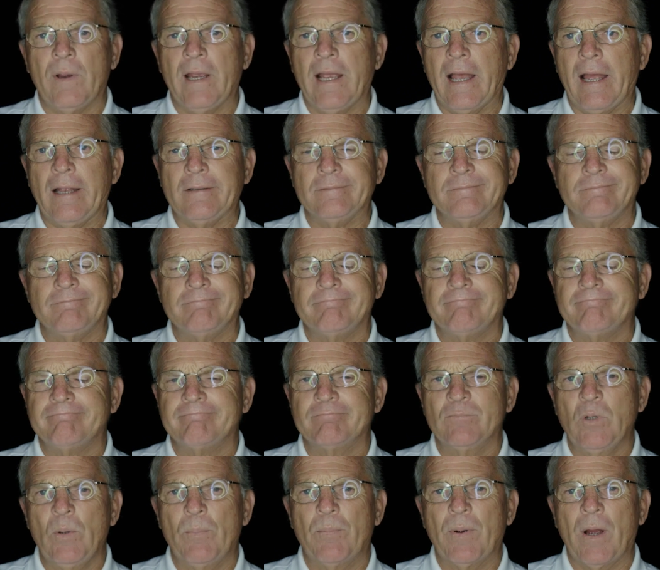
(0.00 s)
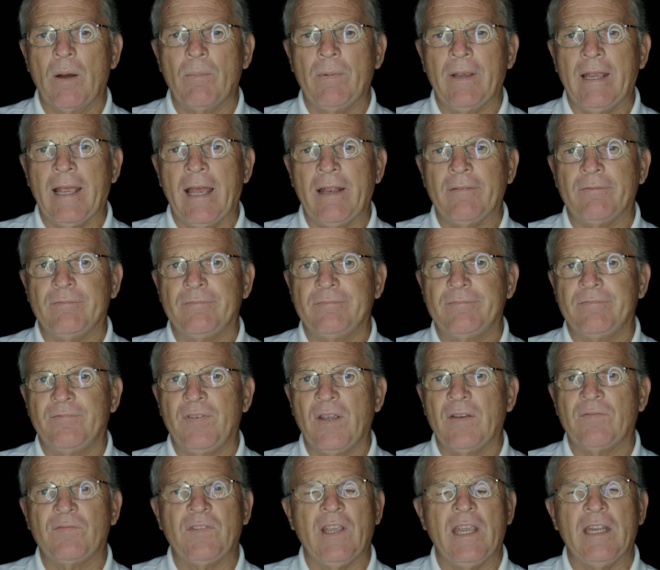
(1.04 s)
We probably got
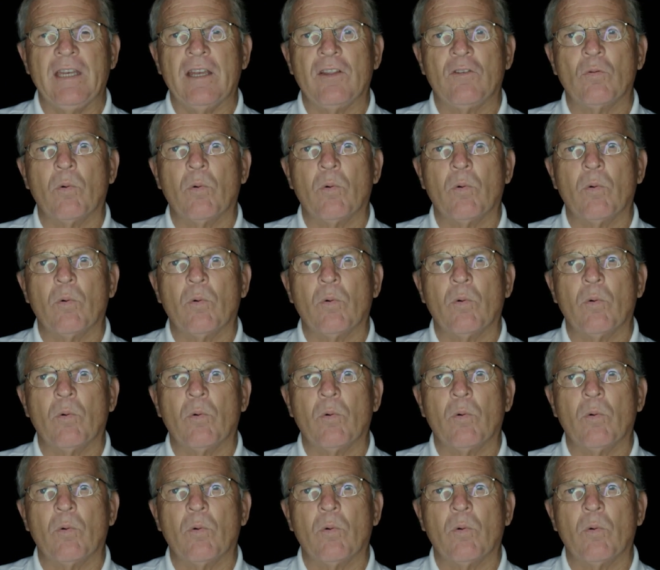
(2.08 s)
15 to